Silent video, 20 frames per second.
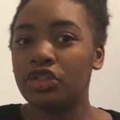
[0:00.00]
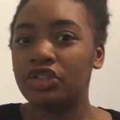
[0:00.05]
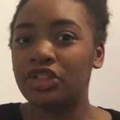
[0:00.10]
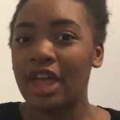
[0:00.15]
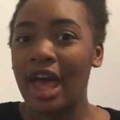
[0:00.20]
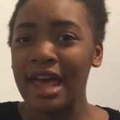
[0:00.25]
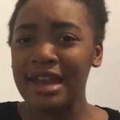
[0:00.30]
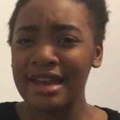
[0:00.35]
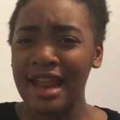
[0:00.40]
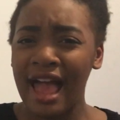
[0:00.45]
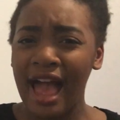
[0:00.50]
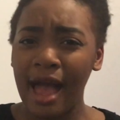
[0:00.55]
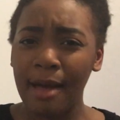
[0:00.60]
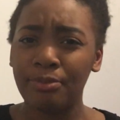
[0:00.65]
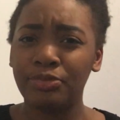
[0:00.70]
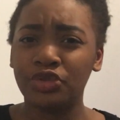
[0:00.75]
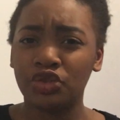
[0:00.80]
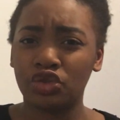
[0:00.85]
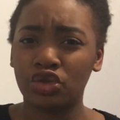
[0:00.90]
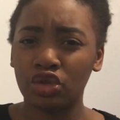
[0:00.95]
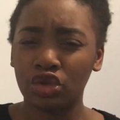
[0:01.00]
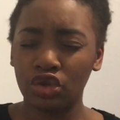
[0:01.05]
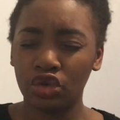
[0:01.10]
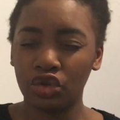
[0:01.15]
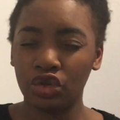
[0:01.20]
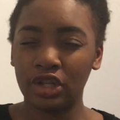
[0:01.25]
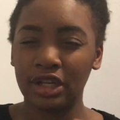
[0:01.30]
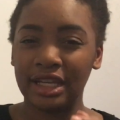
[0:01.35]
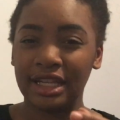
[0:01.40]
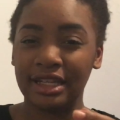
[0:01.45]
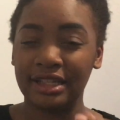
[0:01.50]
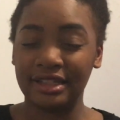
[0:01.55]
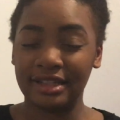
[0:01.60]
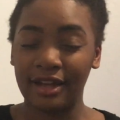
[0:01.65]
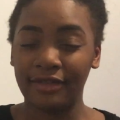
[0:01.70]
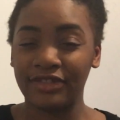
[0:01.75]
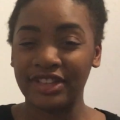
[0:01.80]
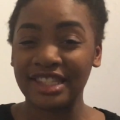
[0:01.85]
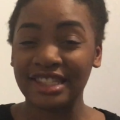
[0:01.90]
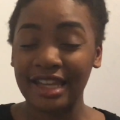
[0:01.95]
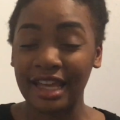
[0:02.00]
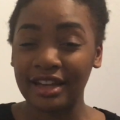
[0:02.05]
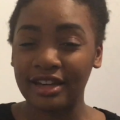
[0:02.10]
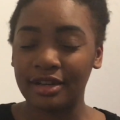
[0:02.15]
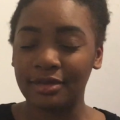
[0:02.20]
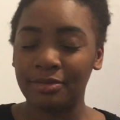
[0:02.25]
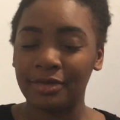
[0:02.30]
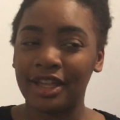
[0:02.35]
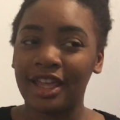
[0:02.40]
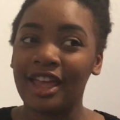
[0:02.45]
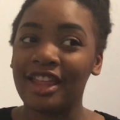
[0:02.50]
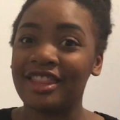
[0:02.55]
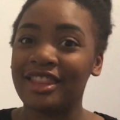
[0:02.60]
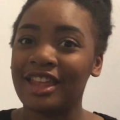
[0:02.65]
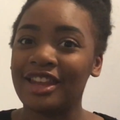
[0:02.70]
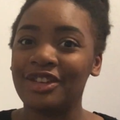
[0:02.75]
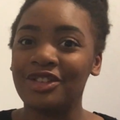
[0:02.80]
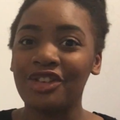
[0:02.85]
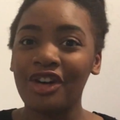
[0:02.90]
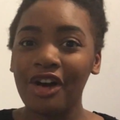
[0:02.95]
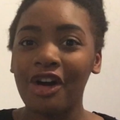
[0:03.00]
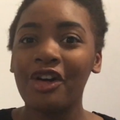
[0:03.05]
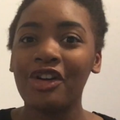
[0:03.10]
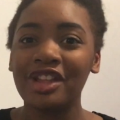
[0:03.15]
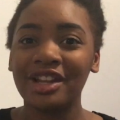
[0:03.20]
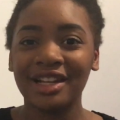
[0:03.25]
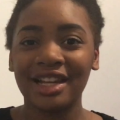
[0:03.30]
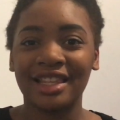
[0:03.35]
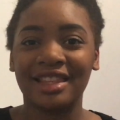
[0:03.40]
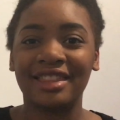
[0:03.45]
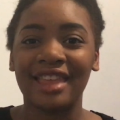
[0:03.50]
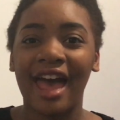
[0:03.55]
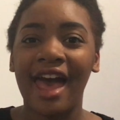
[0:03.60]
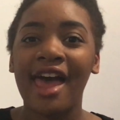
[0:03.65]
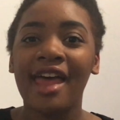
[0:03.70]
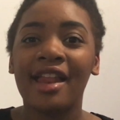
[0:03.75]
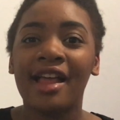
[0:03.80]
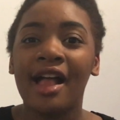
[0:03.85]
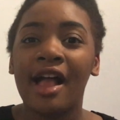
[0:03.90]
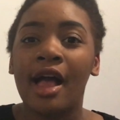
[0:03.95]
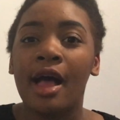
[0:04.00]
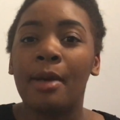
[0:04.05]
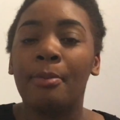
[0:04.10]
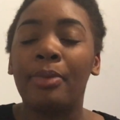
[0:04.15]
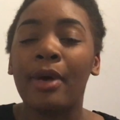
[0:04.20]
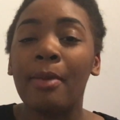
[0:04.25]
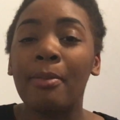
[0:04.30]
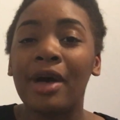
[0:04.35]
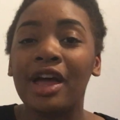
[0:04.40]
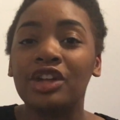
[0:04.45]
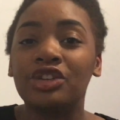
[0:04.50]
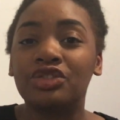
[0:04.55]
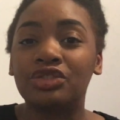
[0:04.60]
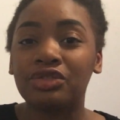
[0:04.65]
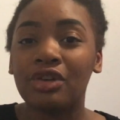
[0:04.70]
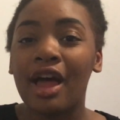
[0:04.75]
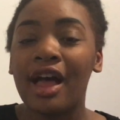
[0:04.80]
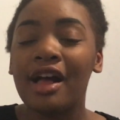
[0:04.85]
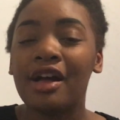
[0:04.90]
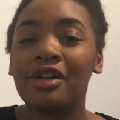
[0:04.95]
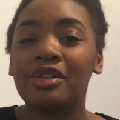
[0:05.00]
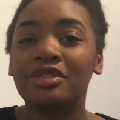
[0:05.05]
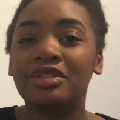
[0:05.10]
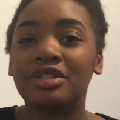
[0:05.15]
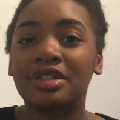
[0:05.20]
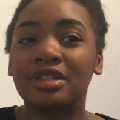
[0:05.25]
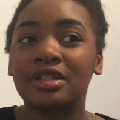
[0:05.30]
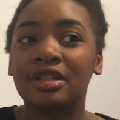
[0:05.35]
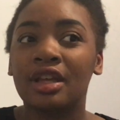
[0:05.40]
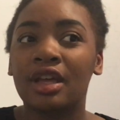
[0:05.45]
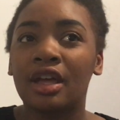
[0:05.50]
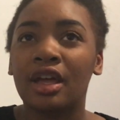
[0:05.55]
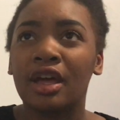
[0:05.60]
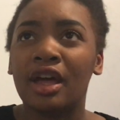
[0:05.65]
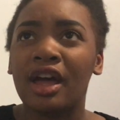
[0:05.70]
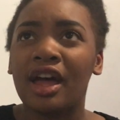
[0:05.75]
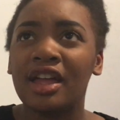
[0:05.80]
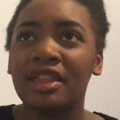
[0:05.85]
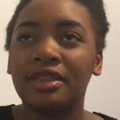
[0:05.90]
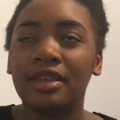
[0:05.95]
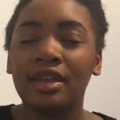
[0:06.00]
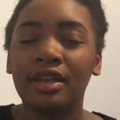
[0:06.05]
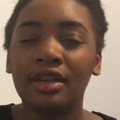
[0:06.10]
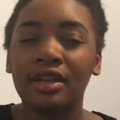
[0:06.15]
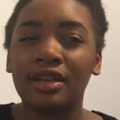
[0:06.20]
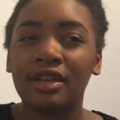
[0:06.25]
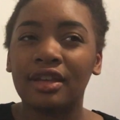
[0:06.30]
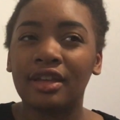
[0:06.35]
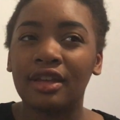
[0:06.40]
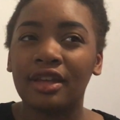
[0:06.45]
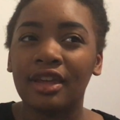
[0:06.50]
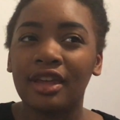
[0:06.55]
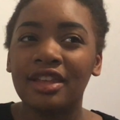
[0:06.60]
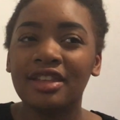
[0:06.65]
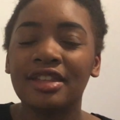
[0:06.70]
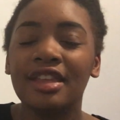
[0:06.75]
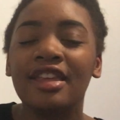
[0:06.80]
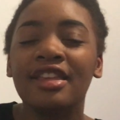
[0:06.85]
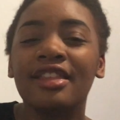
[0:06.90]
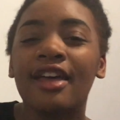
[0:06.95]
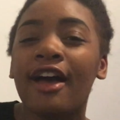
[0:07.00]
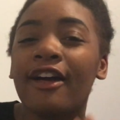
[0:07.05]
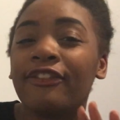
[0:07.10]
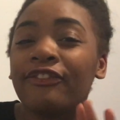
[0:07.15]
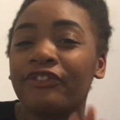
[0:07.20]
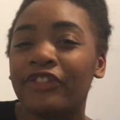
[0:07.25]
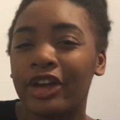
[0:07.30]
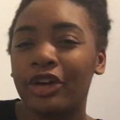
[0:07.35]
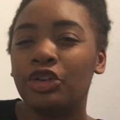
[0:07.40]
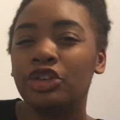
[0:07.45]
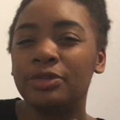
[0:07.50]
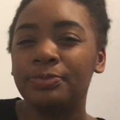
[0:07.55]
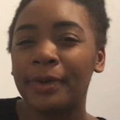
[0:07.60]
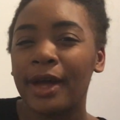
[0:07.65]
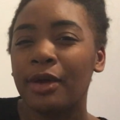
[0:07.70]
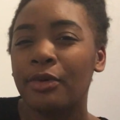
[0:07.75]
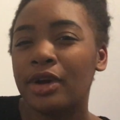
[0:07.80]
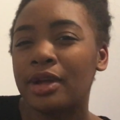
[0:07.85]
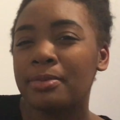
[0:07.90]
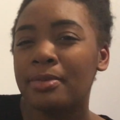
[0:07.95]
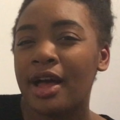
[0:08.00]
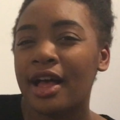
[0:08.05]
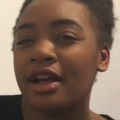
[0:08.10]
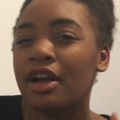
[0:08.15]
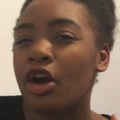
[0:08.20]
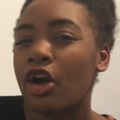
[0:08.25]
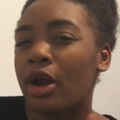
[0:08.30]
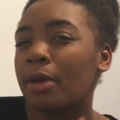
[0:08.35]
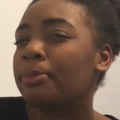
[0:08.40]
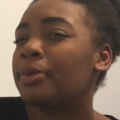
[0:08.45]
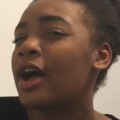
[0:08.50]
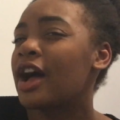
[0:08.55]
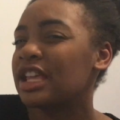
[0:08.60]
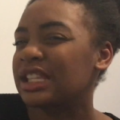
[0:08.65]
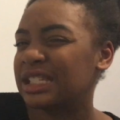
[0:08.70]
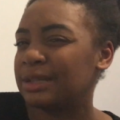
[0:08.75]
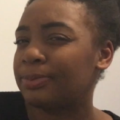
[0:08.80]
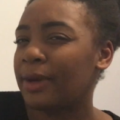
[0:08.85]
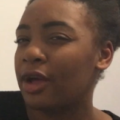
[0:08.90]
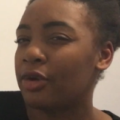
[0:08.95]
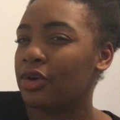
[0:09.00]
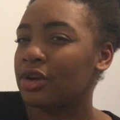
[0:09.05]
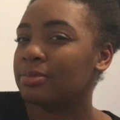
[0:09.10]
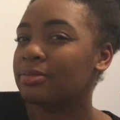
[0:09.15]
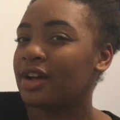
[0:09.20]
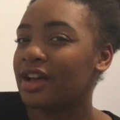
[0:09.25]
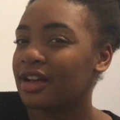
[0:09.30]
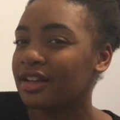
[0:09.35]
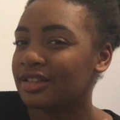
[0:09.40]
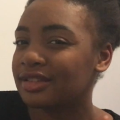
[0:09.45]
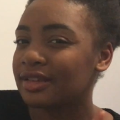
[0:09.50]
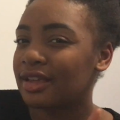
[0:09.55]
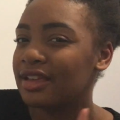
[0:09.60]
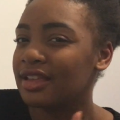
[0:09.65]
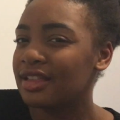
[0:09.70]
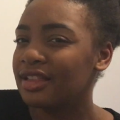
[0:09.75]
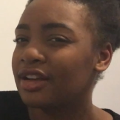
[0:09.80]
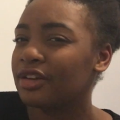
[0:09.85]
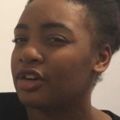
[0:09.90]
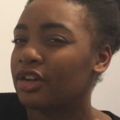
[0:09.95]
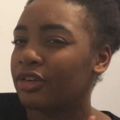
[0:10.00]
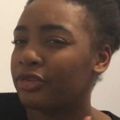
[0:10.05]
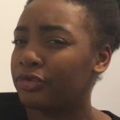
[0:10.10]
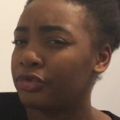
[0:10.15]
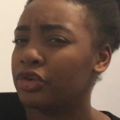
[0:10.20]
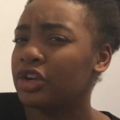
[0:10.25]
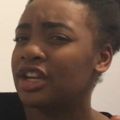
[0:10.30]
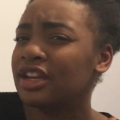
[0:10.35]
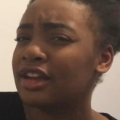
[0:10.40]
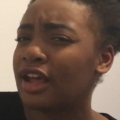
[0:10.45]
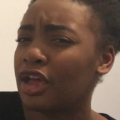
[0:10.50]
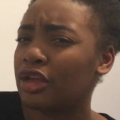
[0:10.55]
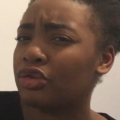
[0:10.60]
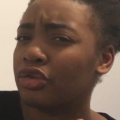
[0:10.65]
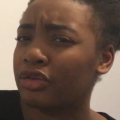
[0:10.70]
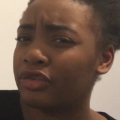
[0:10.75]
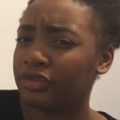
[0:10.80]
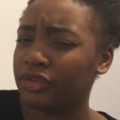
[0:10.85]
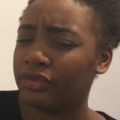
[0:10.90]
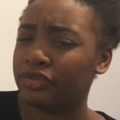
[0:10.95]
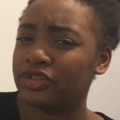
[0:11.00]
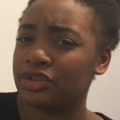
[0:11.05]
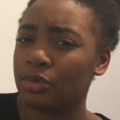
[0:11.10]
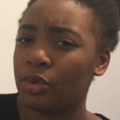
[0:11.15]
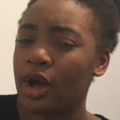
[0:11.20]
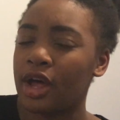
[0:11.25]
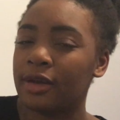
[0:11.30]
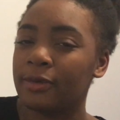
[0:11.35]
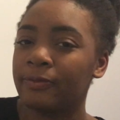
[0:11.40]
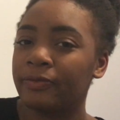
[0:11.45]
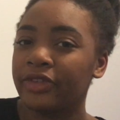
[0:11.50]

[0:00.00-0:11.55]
That absolutely devastated me. And then not only that, but my trials, I think either I failed by 1 mark or I passed by 1 mark. So I either got a 49 or 51.